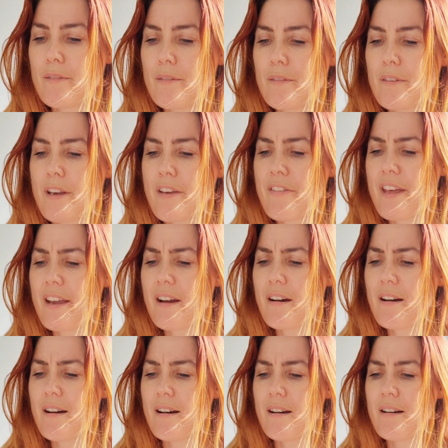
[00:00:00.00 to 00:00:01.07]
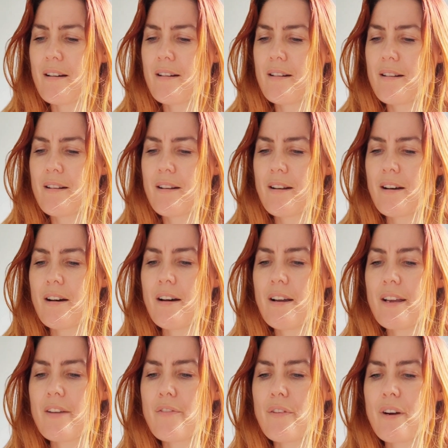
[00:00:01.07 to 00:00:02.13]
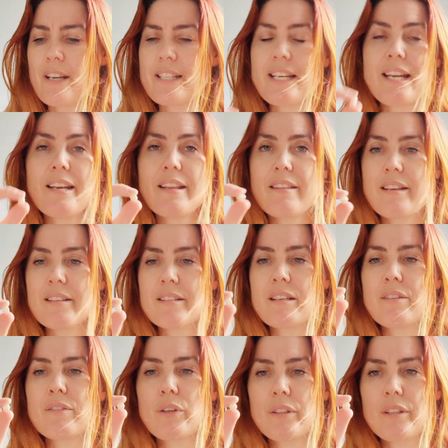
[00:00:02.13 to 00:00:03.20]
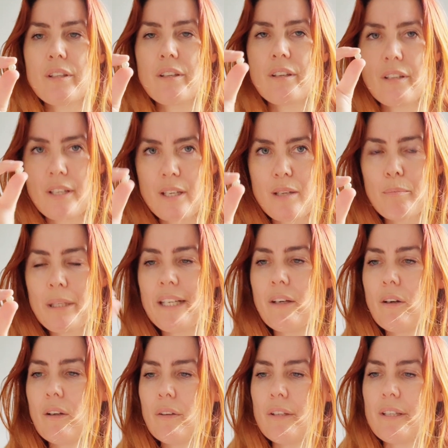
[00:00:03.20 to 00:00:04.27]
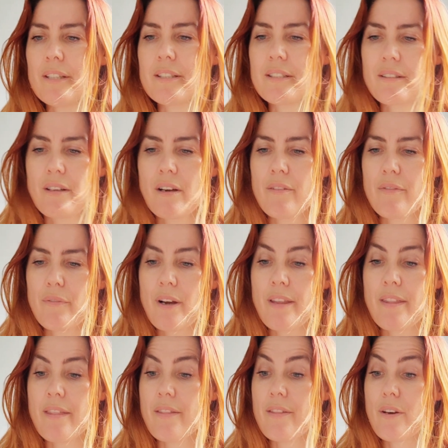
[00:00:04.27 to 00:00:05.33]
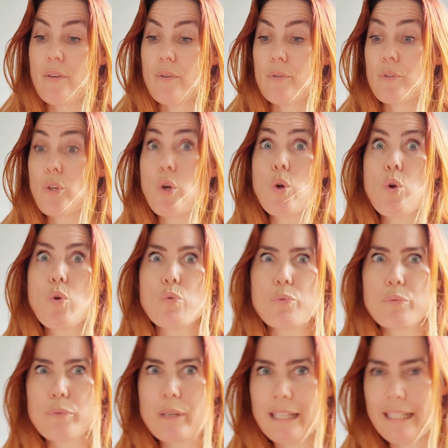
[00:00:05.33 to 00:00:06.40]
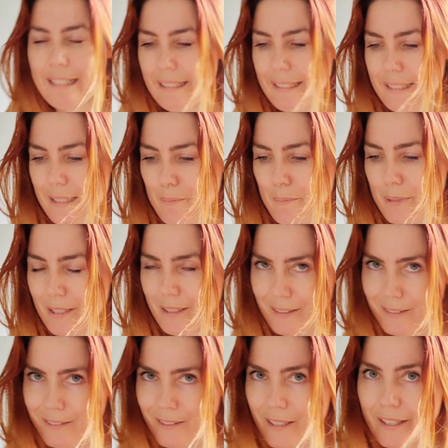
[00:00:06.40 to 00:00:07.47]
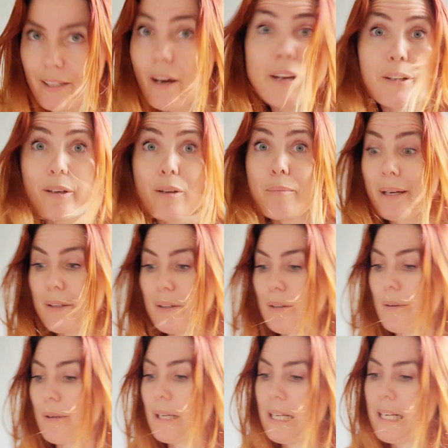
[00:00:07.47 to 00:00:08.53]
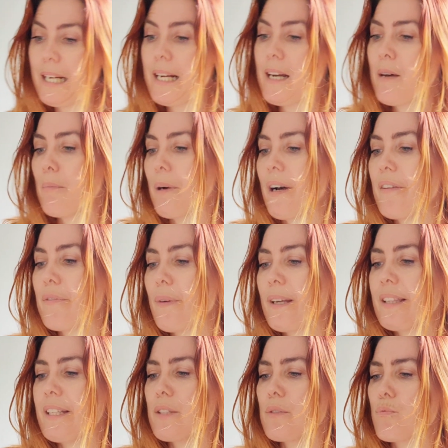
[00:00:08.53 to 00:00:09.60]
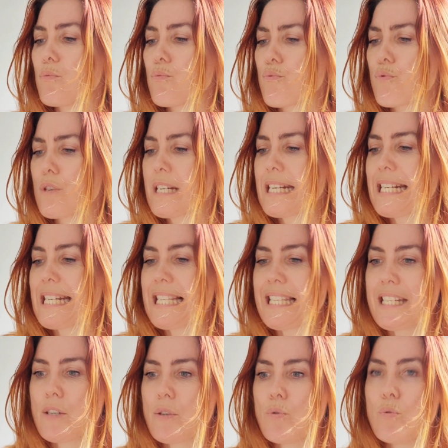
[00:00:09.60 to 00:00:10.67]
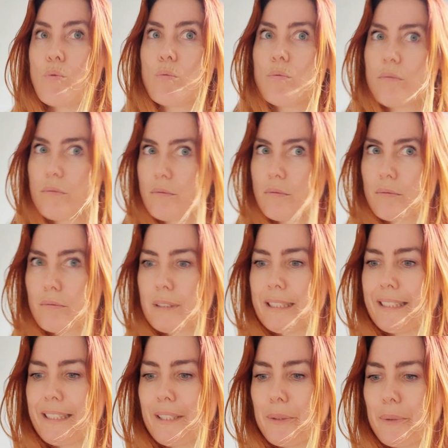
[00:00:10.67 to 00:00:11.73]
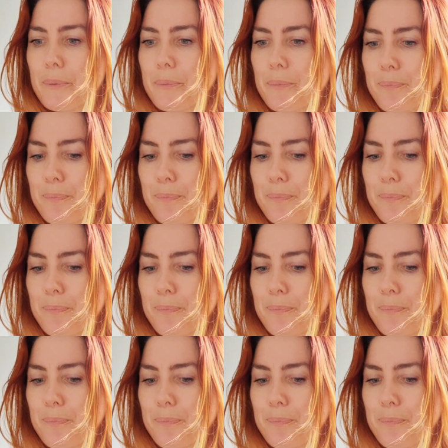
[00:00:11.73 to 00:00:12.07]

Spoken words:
And I find anything that have got the complete hollowness, I find those really tempting. I don't know about you, but I find these really cool, really cool.